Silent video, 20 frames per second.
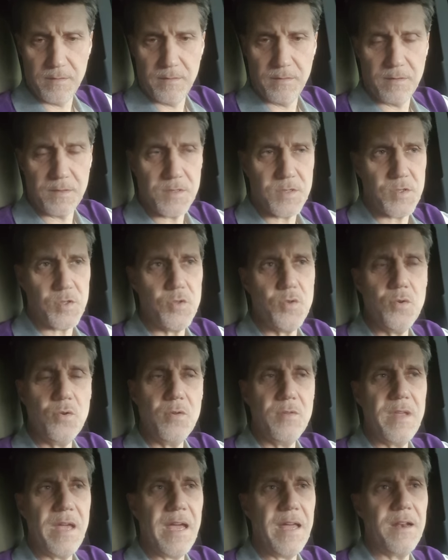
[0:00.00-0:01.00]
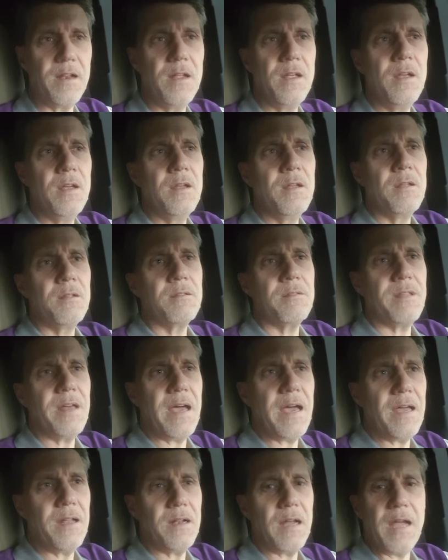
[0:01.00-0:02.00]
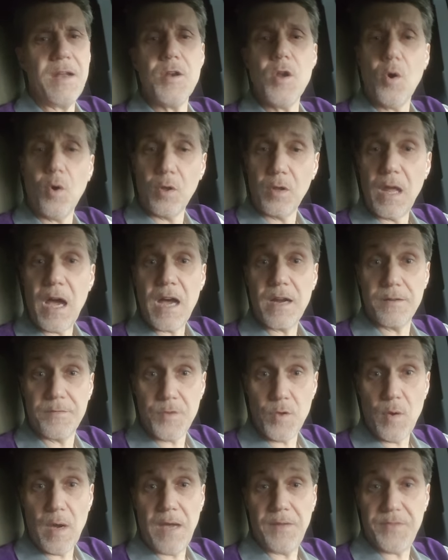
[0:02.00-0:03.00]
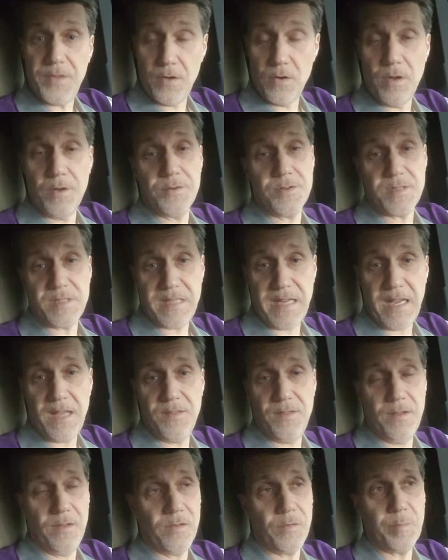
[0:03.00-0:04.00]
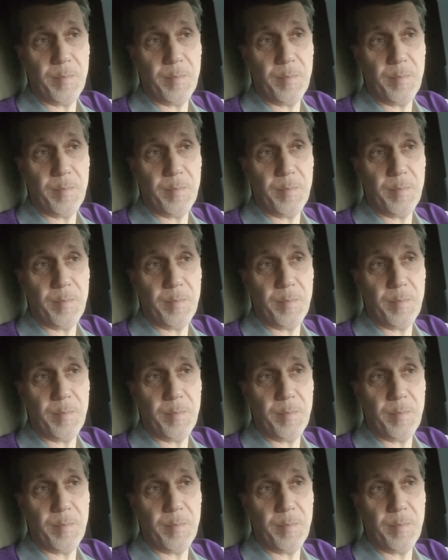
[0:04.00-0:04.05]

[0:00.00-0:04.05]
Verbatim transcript: The sooner that that I know a lot of you out there understand this,